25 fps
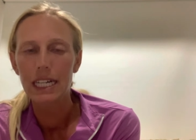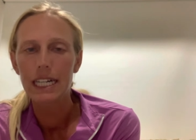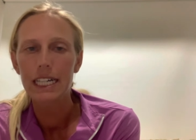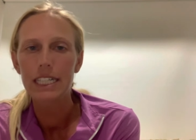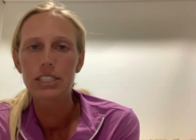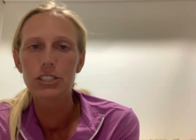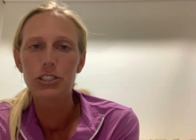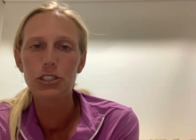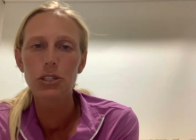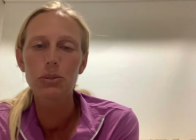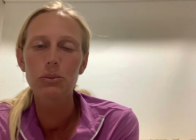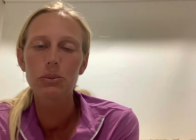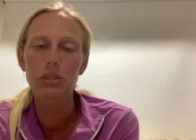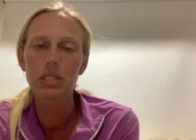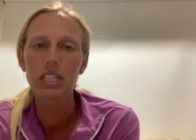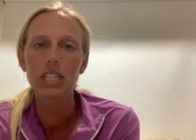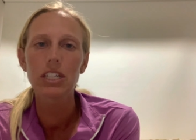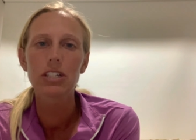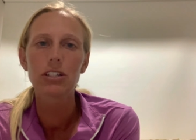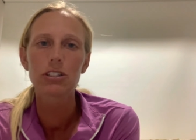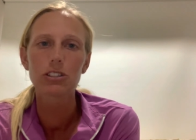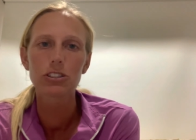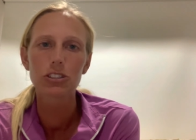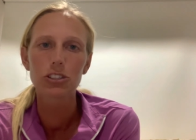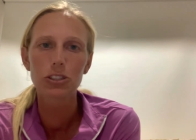I don't need
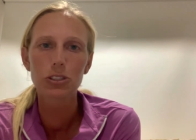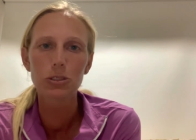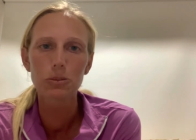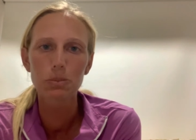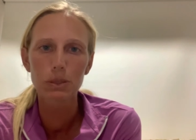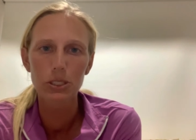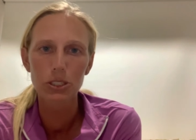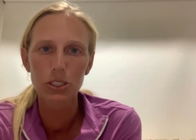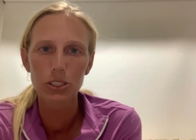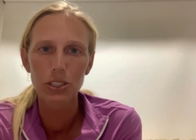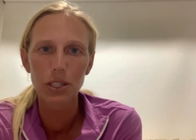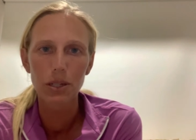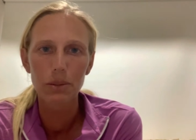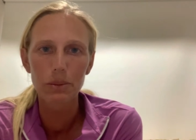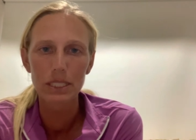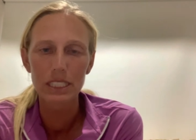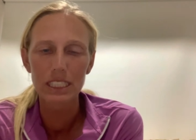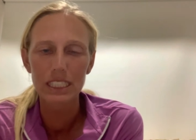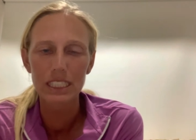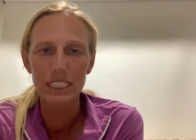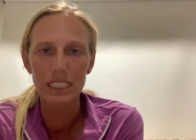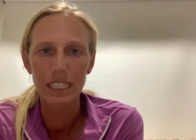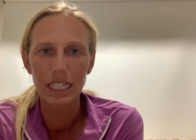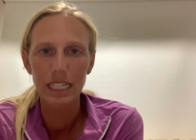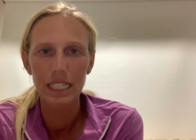her super slow and
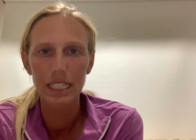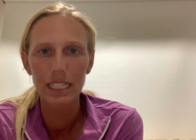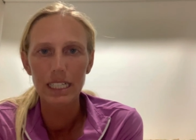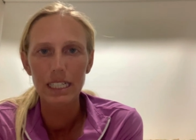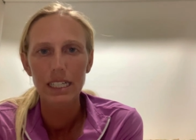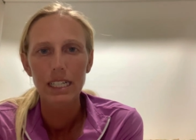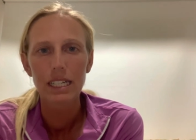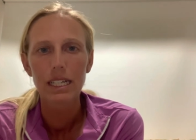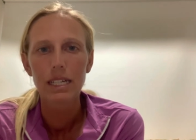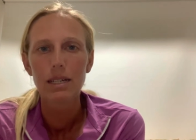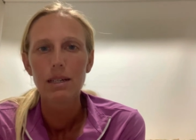steady,